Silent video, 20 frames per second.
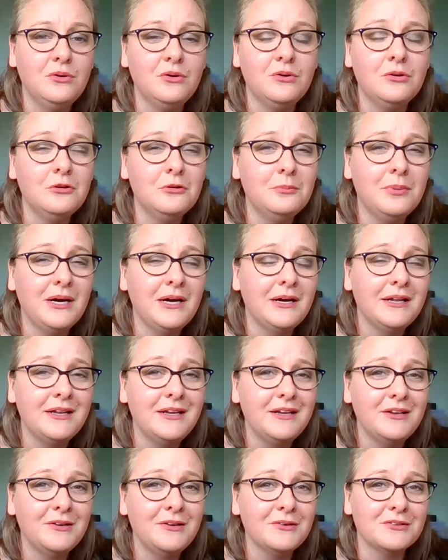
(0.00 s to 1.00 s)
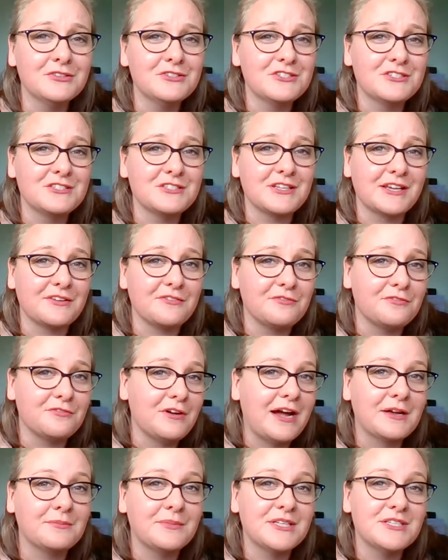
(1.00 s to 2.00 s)
whole body or just like a
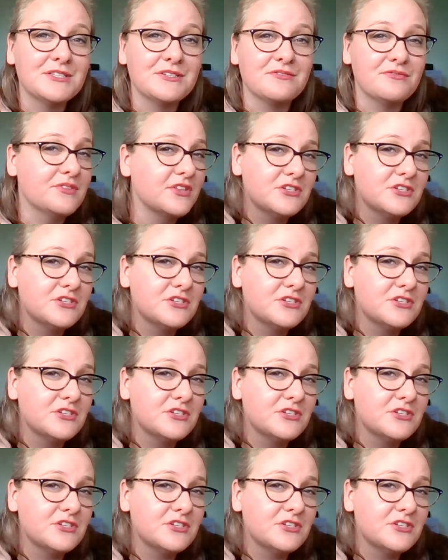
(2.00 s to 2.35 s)
fragment of